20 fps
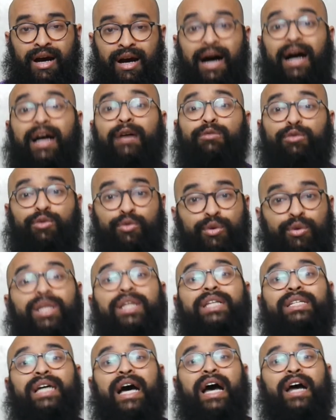I am
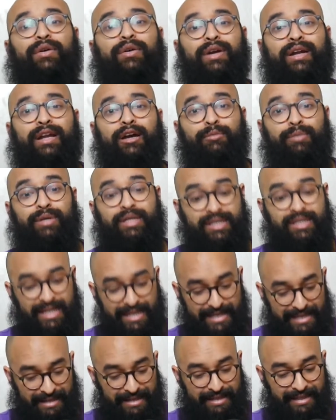really tired right now because I
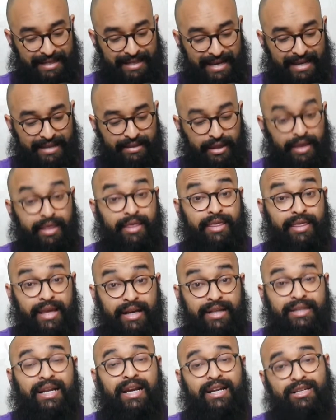didn't get the
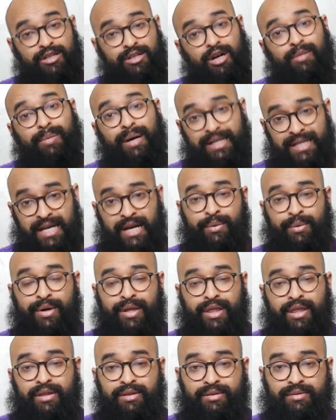thing that I start my day with.